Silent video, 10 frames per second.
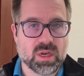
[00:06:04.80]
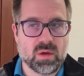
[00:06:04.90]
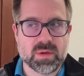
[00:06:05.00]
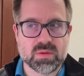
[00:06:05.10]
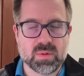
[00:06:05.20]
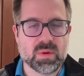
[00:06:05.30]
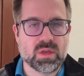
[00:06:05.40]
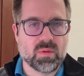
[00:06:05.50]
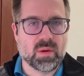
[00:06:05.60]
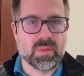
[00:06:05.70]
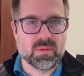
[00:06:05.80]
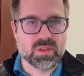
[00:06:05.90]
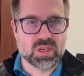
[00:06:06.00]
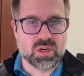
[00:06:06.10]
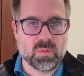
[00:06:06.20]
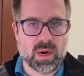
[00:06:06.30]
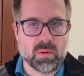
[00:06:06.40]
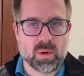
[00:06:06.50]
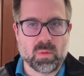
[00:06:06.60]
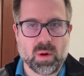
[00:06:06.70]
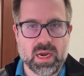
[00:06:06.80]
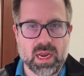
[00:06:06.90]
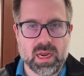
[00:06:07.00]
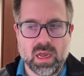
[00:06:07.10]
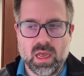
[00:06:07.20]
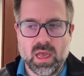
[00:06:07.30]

all, because we really don't want to be in a position where we're writing,